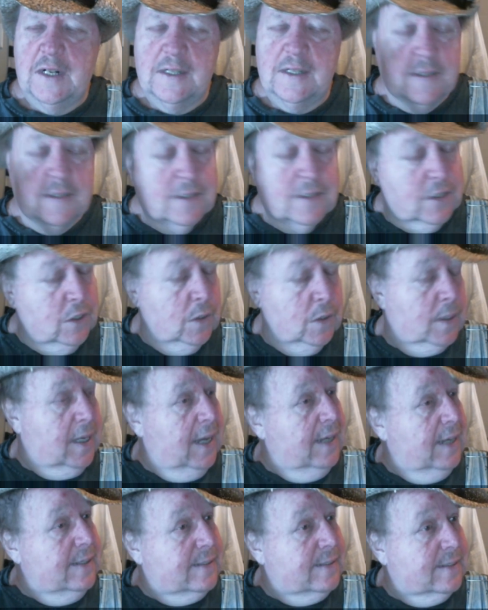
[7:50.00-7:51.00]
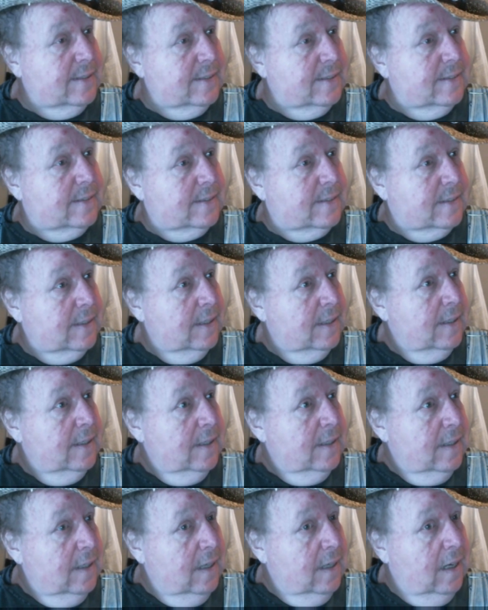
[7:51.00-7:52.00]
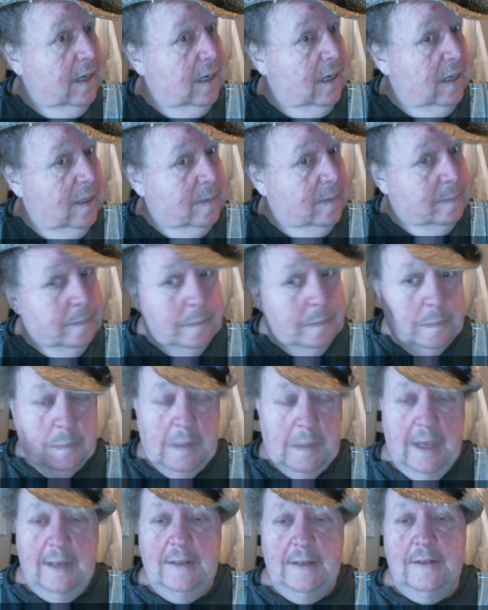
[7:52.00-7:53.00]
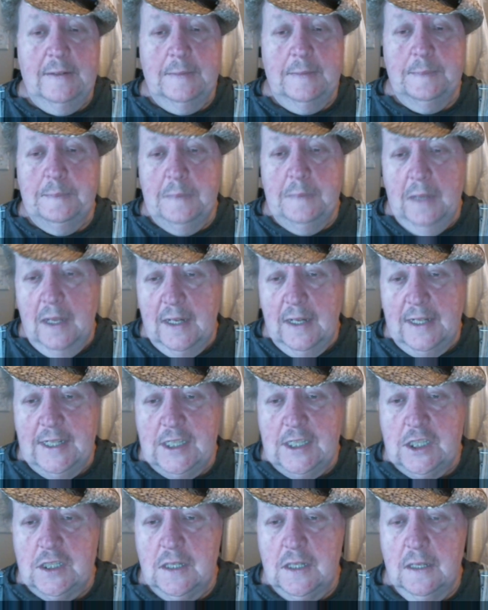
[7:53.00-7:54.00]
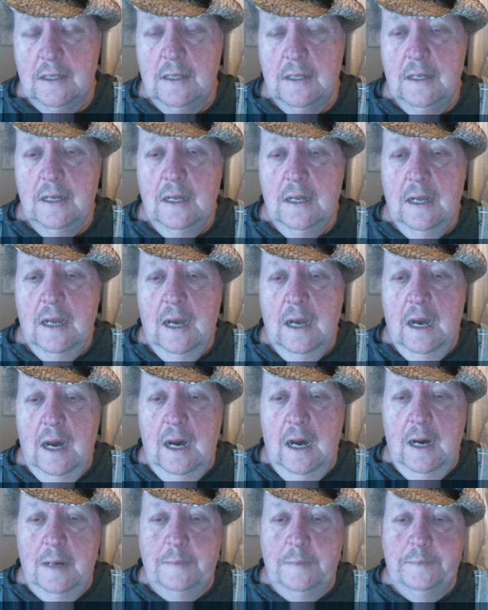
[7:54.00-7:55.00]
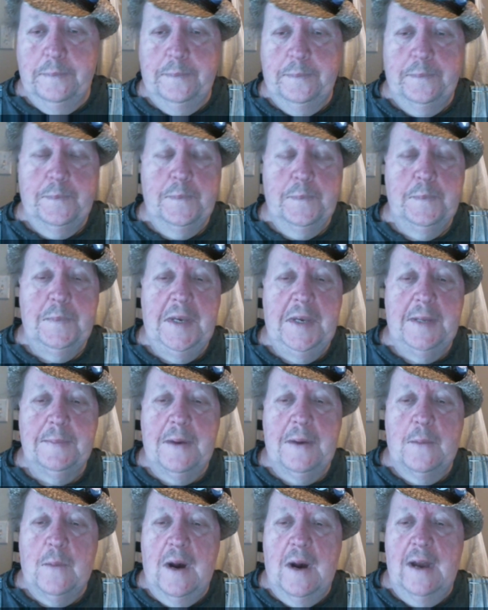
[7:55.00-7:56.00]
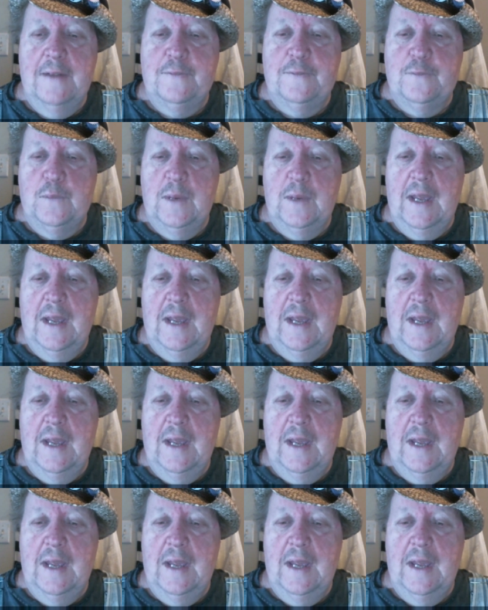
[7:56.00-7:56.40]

as the suitcases and your luggage, me and my wife, we